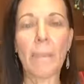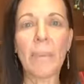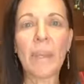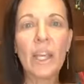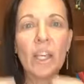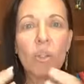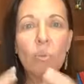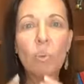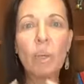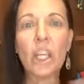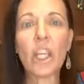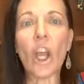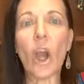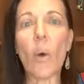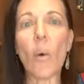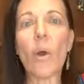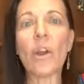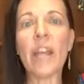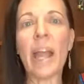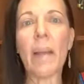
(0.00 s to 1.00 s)
because we go
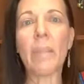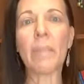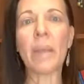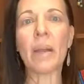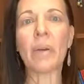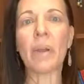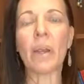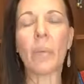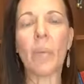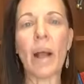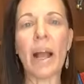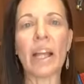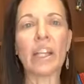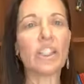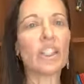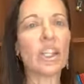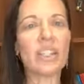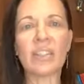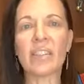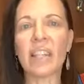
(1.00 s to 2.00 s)
on our merry way
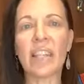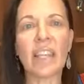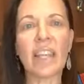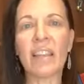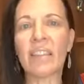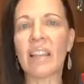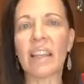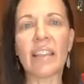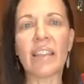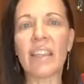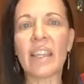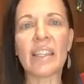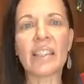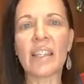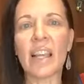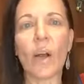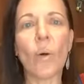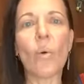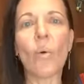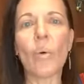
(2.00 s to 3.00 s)
just thinking that things
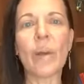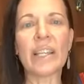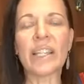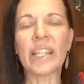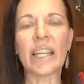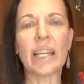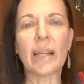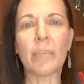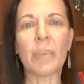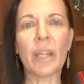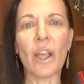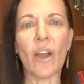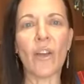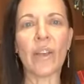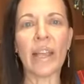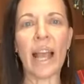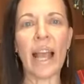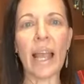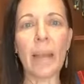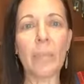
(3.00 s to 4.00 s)
are always going to be
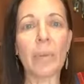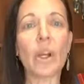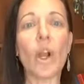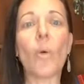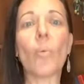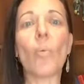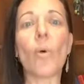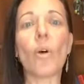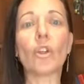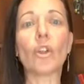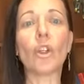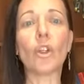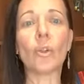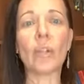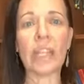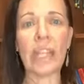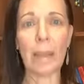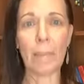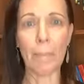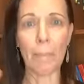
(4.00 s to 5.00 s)
okay. But I want you to
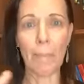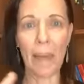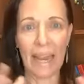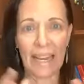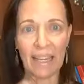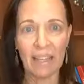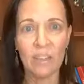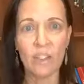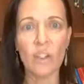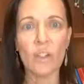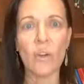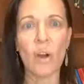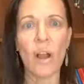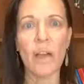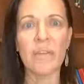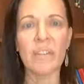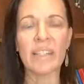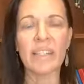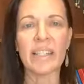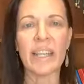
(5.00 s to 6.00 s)
get back in the
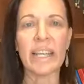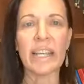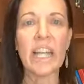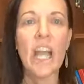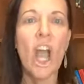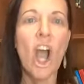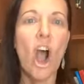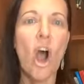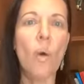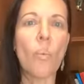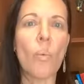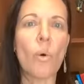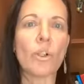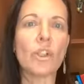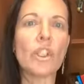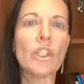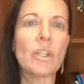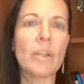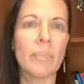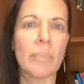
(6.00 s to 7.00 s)
driver's seat. I
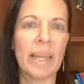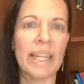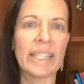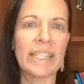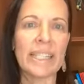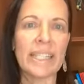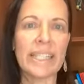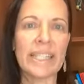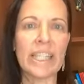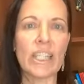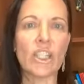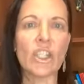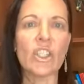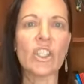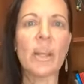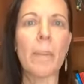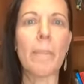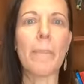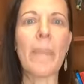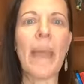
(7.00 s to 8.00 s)
want you to make decisions
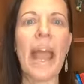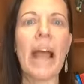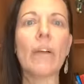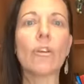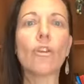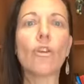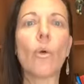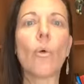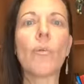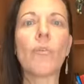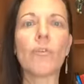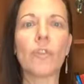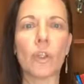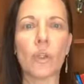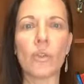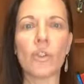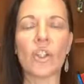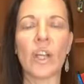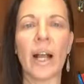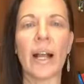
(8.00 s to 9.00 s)
about your
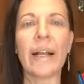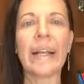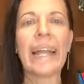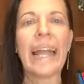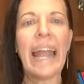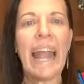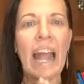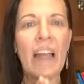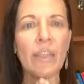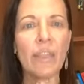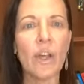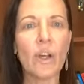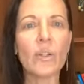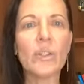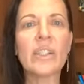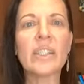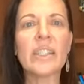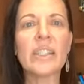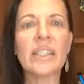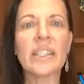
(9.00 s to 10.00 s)
future. And those
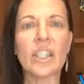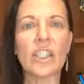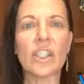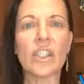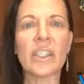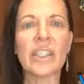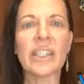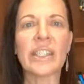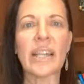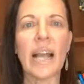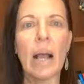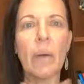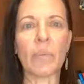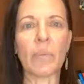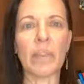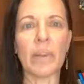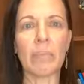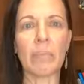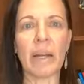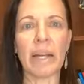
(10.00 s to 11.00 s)
decisions start with
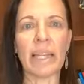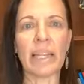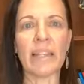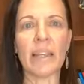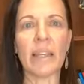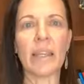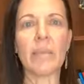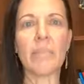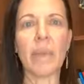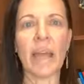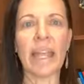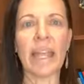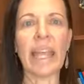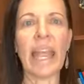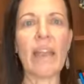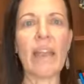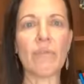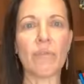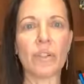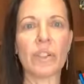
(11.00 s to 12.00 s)
the money that you make
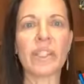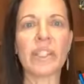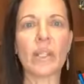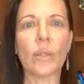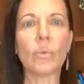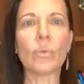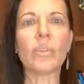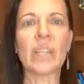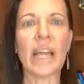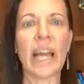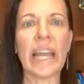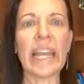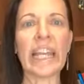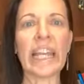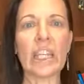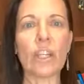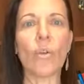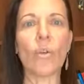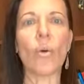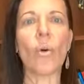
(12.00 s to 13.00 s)
every single day
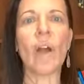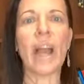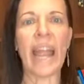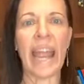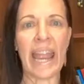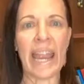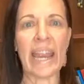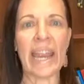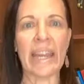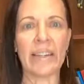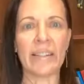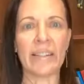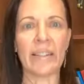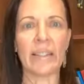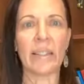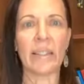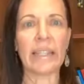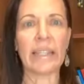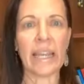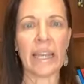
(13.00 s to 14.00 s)
in your hand.
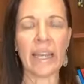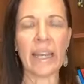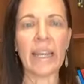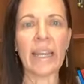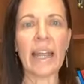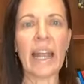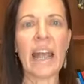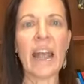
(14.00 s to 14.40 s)
Yeah,